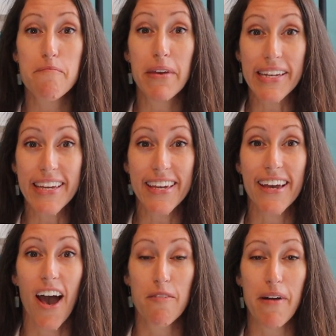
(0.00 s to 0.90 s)

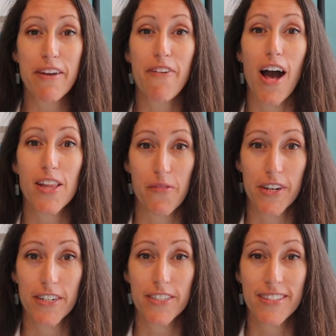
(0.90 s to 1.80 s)
Many of my
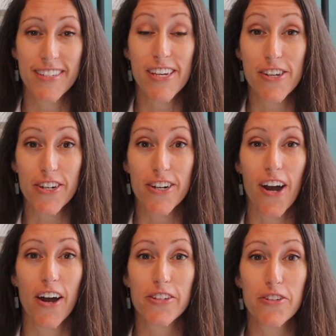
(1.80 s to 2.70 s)
followers here
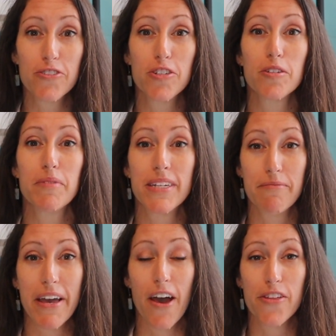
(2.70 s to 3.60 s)
on YouTube and
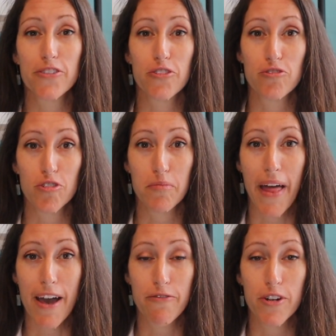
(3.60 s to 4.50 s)
my other social
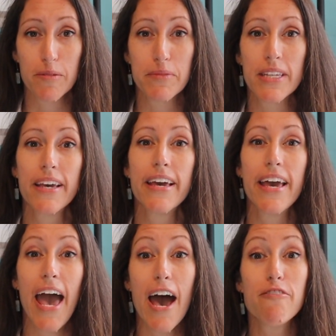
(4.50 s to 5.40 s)
platforms
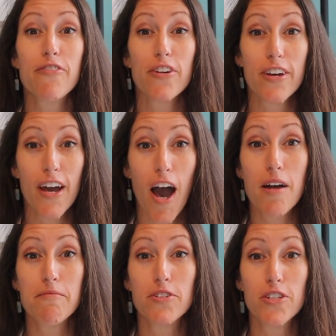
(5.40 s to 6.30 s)
have
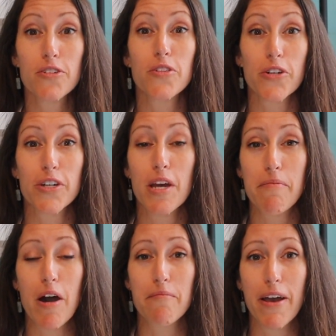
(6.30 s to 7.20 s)
come to learn
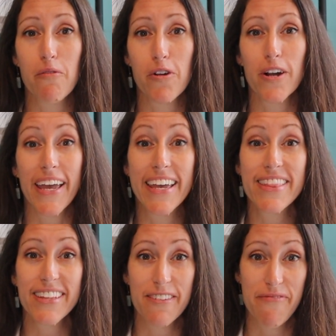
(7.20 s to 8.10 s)
about my work in
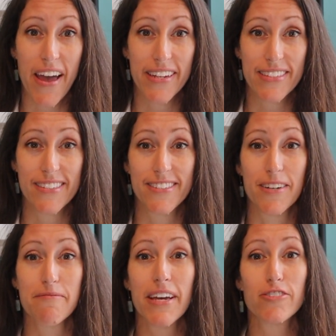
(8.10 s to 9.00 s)
the lymphatic
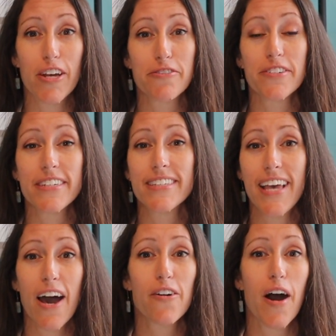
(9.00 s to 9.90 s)
system. That generally is
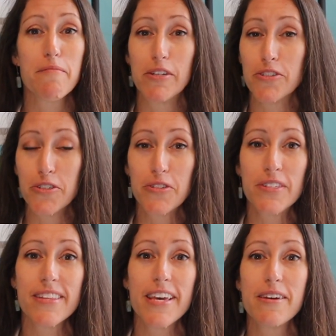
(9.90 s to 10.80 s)
how I'm introduced
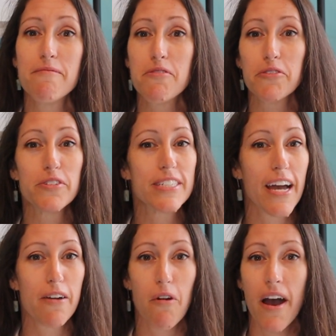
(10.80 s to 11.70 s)
to them, through
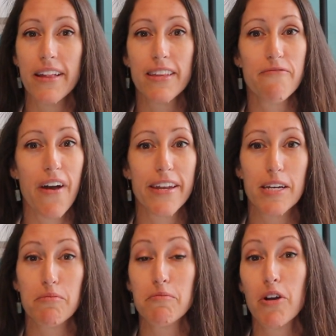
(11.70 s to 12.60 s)
DIY
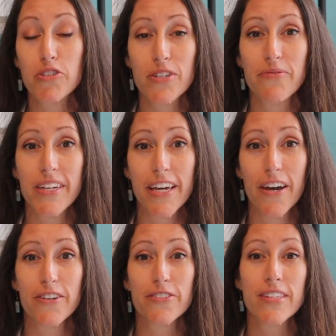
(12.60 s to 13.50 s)
lymphatic promotion
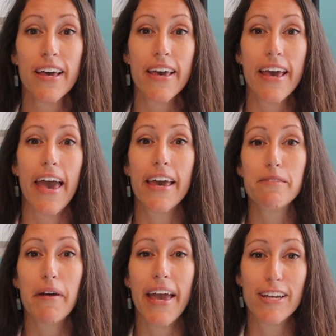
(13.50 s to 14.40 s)
videos
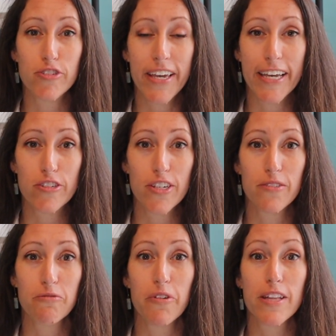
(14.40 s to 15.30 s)
and my
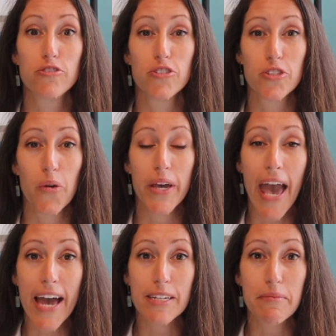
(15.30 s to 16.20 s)
education with Juzo
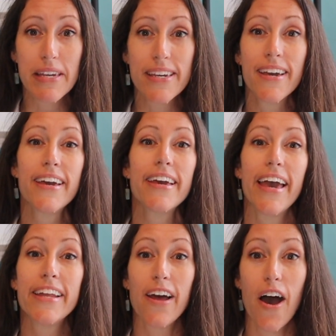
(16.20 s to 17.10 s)
Academy
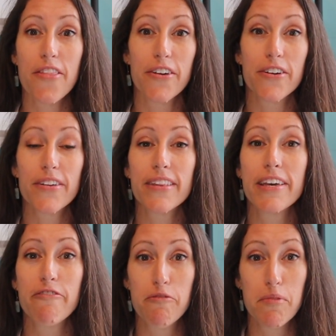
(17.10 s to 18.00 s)
and other
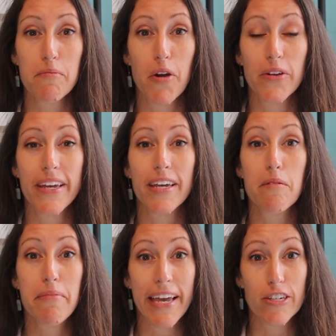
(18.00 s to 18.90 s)
lymph
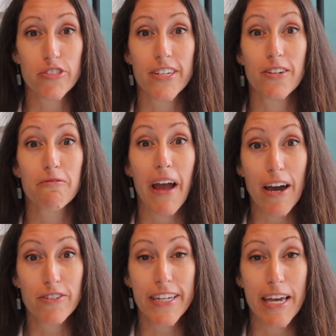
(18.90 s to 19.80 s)
promoting patient
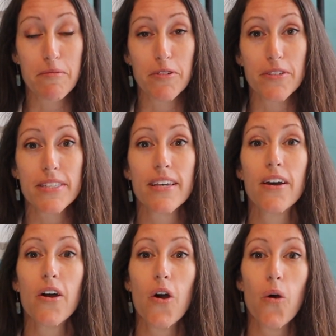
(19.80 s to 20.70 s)
roundtables.
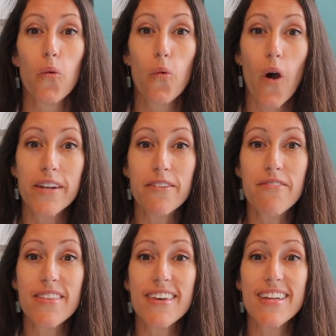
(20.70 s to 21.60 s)
One
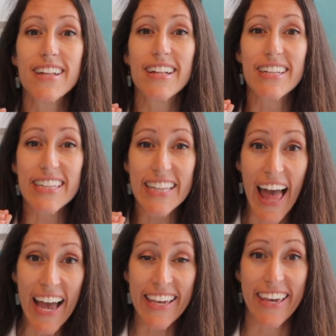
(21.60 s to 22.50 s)
of the
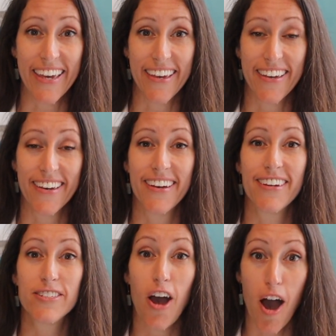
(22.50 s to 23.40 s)
lacking
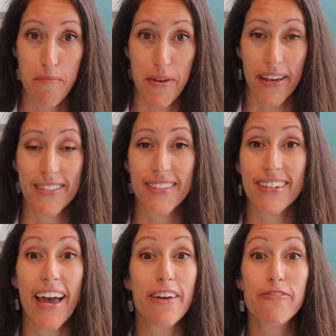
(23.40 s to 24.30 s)
topics
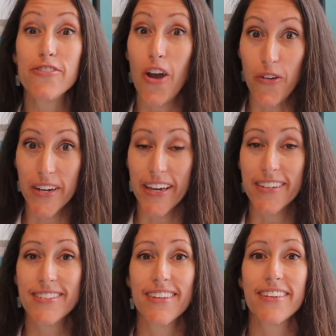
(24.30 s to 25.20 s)
that I have
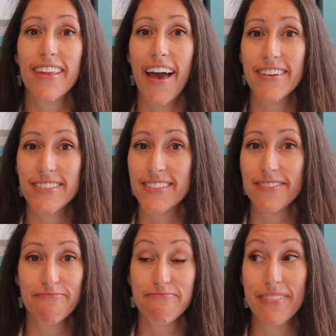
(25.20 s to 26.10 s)
noticed in the last
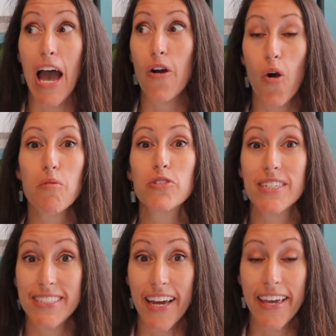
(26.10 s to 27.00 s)
now almost
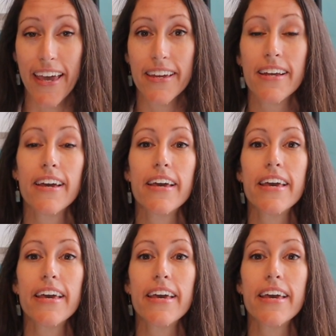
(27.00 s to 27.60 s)
a decade